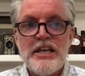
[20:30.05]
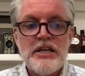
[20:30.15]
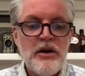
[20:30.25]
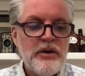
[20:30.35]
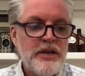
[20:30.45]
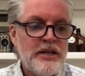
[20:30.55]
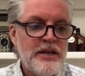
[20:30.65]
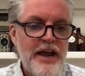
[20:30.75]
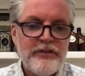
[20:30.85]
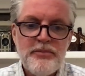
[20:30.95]
you know,
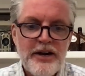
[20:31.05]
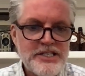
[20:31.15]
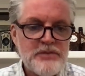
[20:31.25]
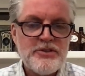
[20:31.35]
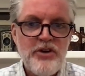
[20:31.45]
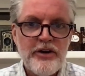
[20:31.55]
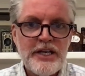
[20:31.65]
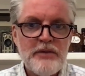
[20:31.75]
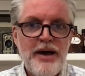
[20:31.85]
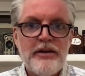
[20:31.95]
and everybody's going to be
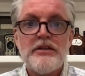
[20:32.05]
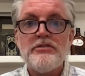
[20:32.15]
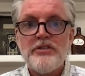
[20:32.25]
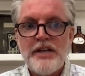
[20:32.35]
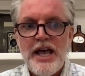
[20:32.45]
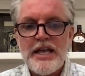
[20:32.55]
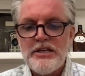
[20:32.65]
talking about it today.